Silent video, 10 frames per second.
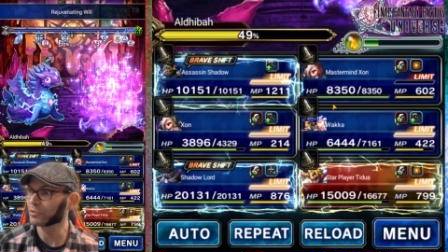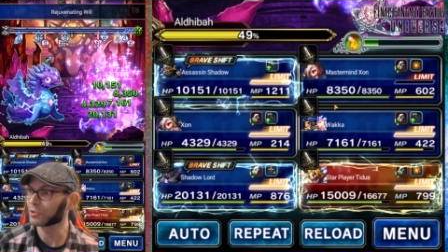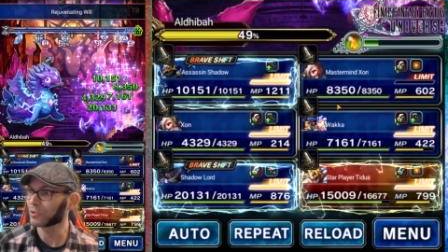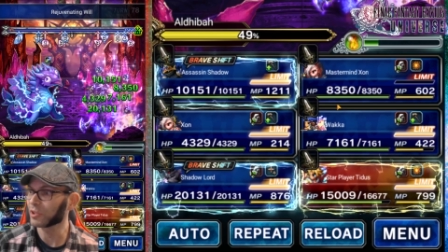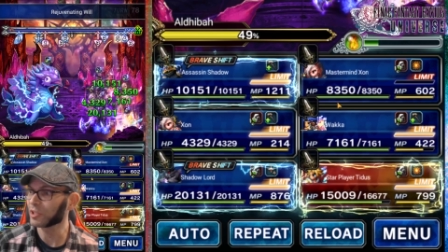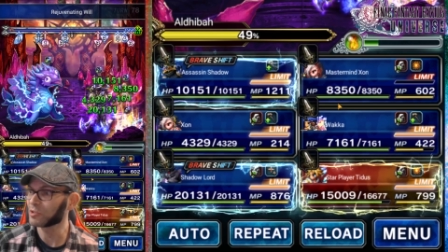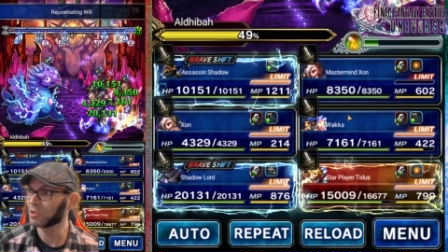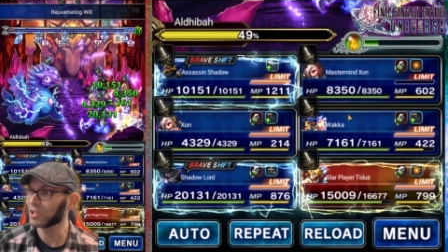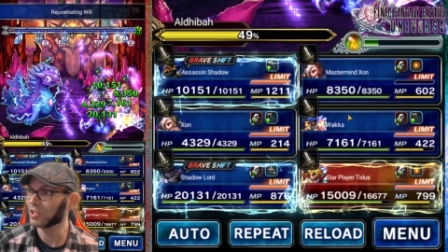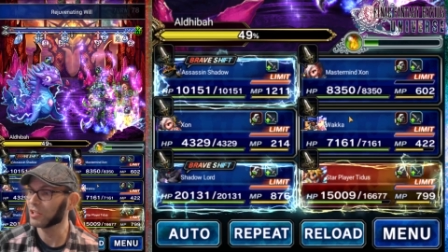Fully restore
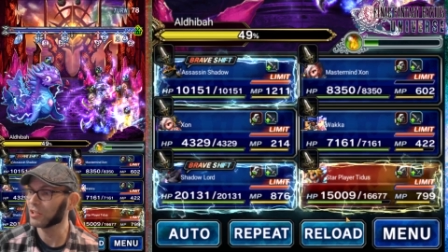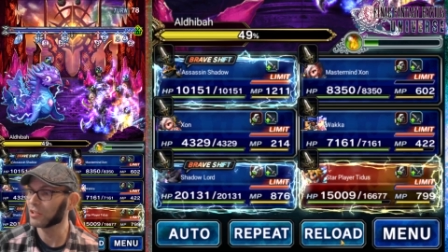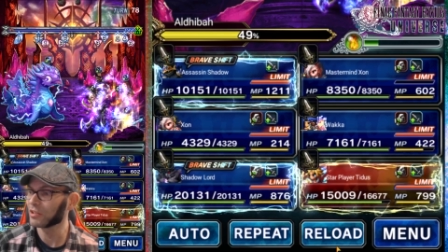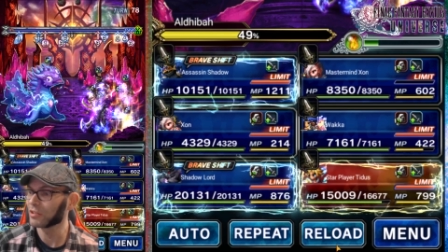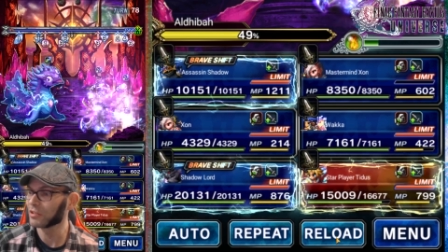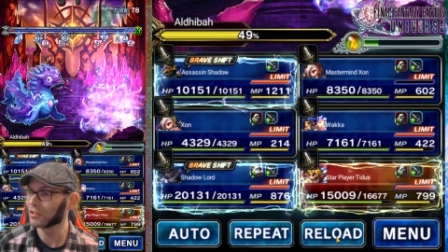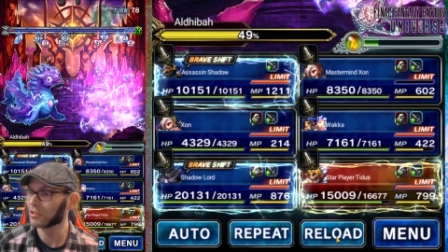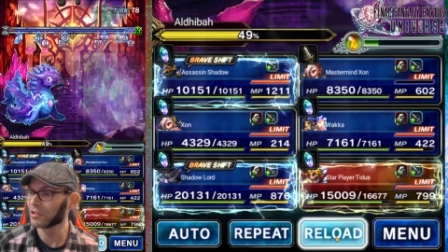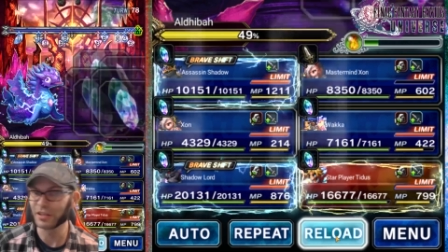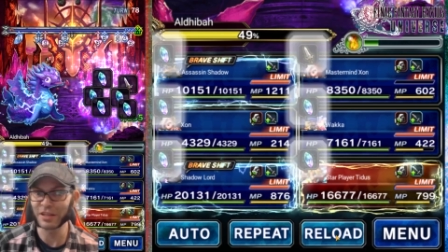HP.
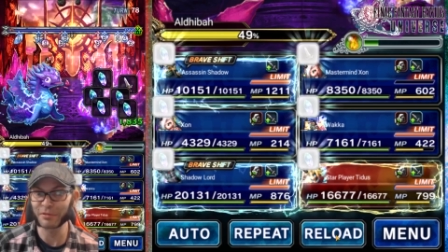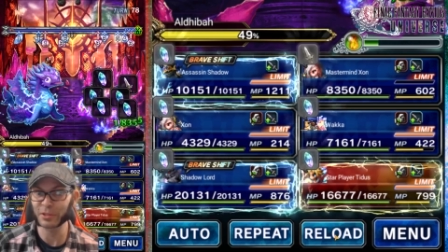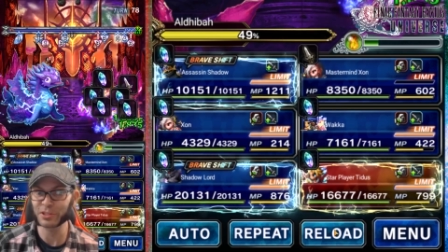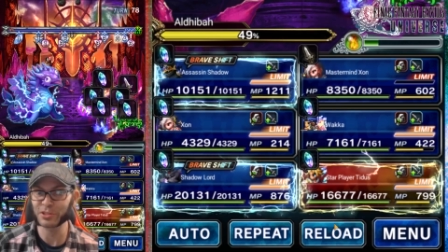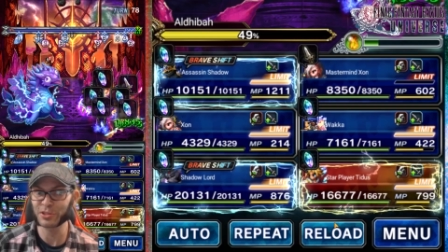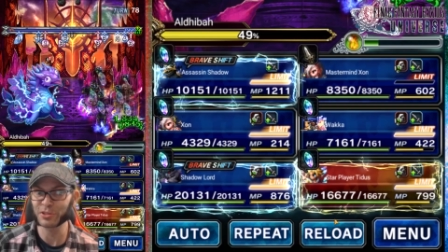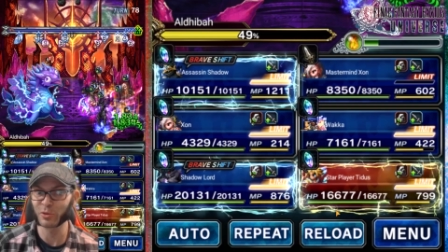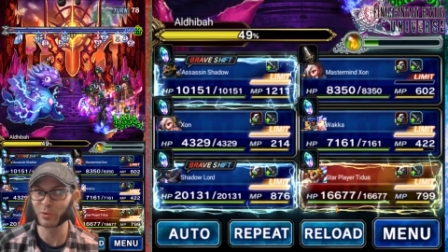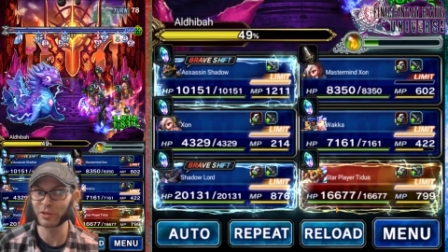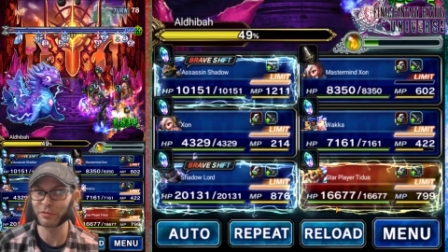Never touch
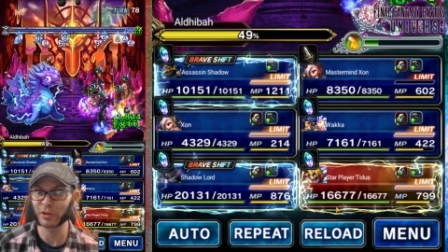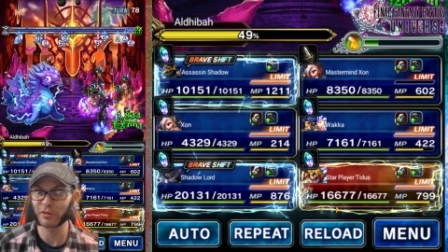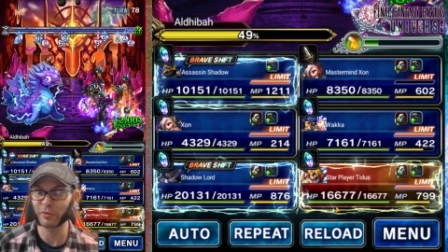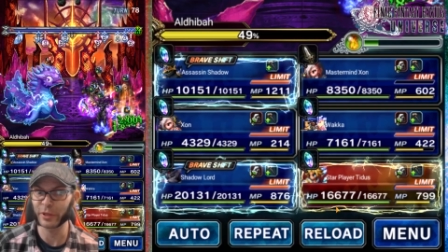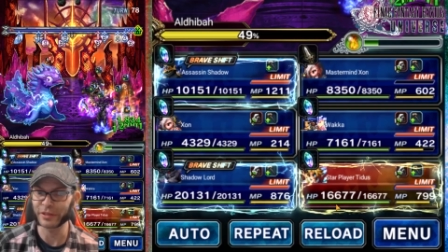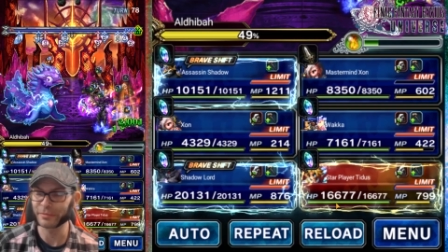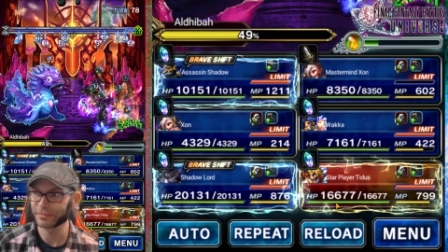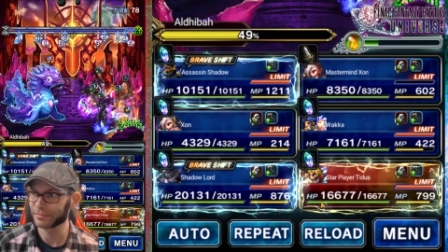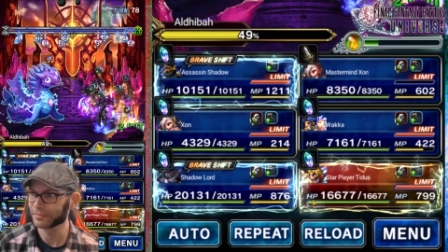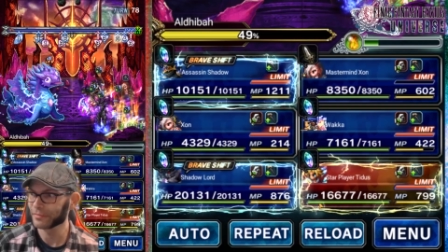the stone one if you can avoid
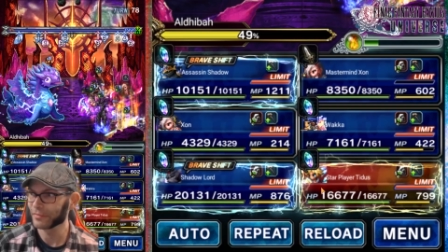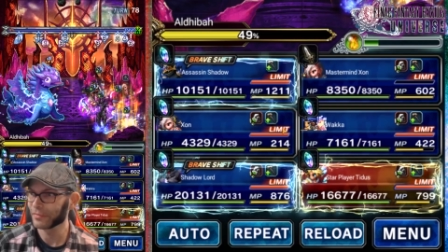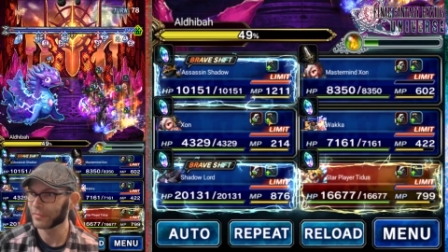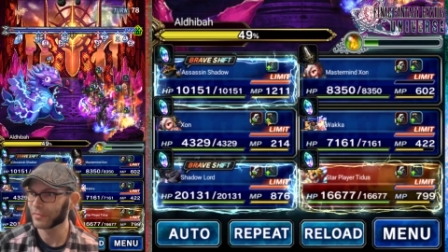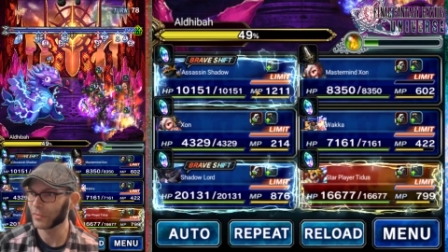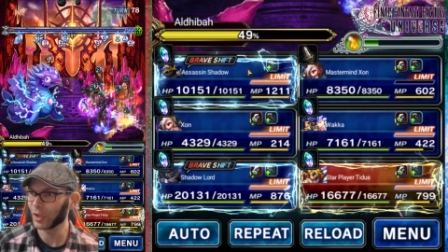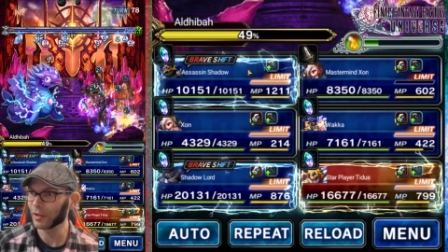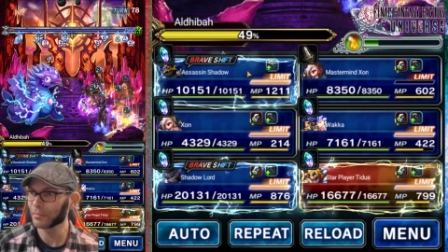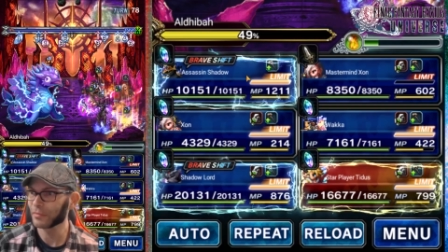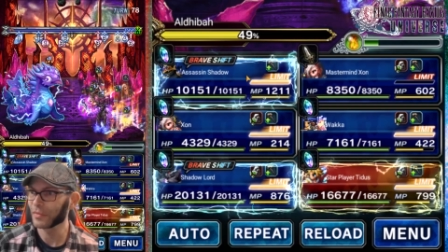it.
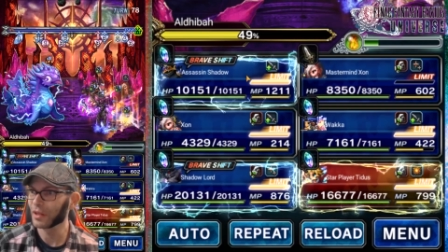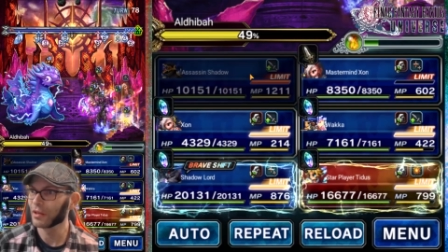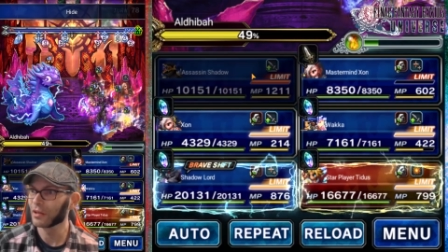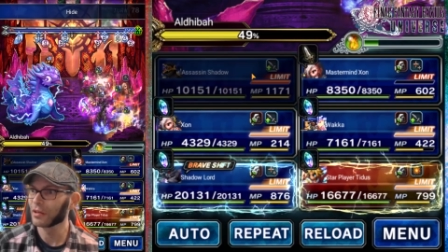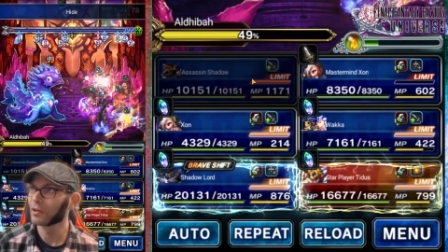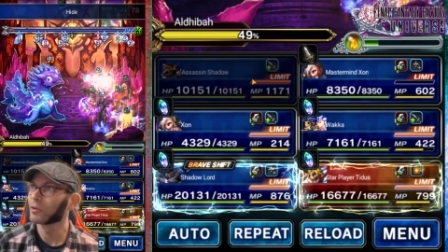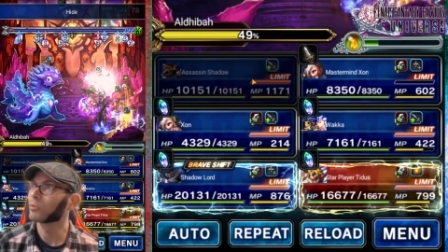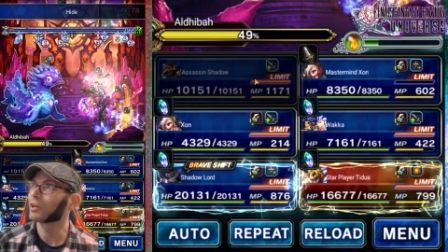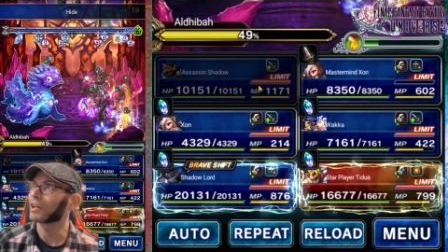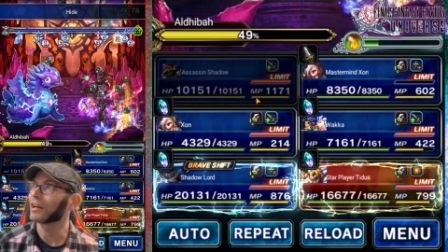Okay?
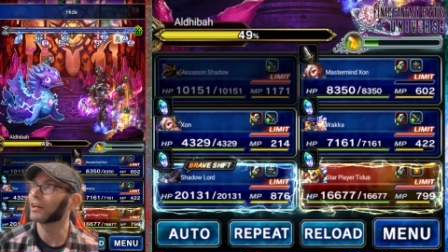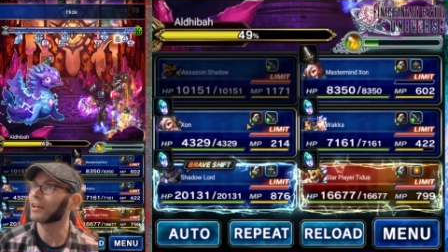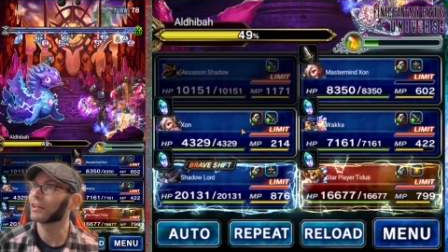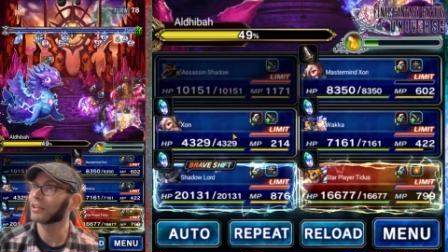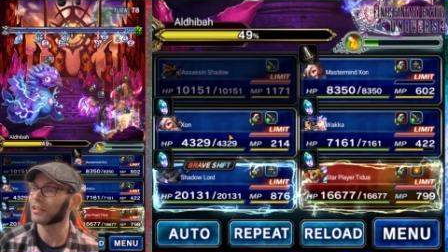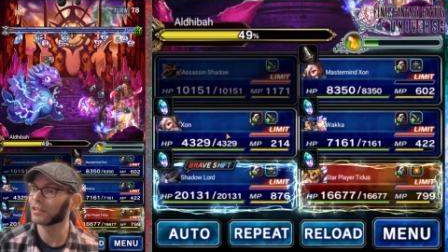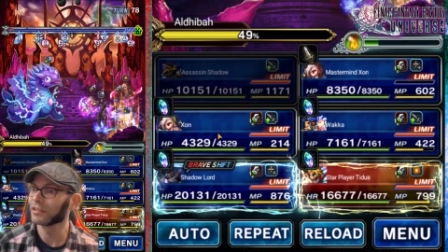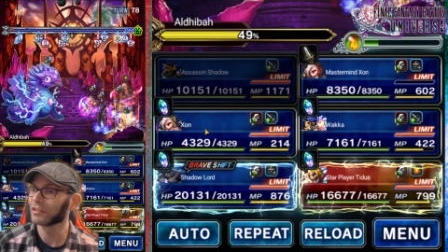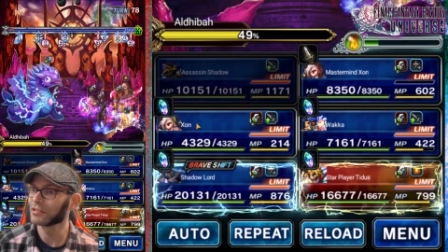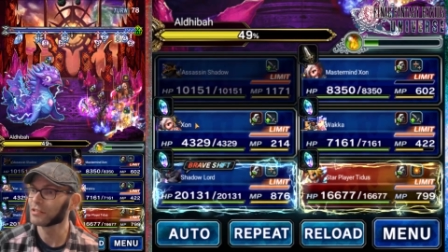We're gonna
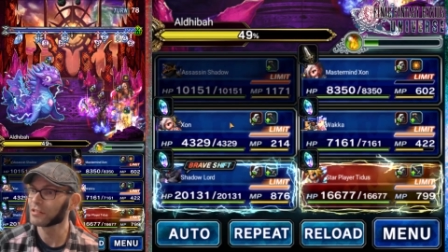hide.